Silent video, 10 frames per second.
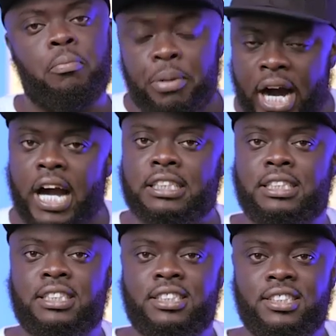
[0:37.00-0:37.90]

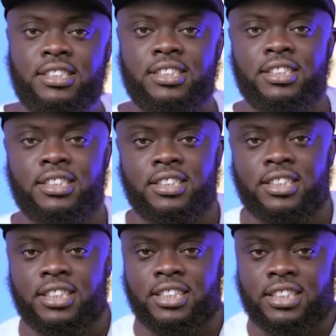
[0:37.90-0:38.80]
Bass.
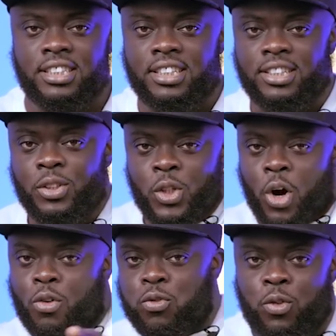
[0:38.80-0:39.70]
New
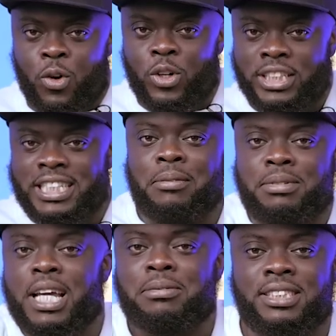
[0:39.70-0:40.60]
York for
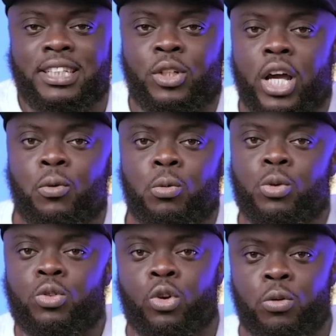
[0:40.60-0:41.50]
Tap Tap Send.
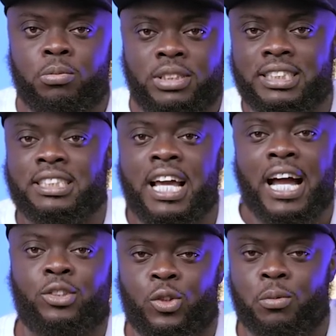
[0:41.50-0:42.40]
Chrome, to say
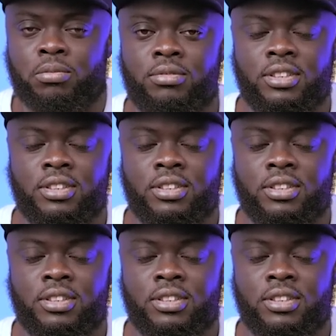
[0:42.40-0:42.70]
Atom.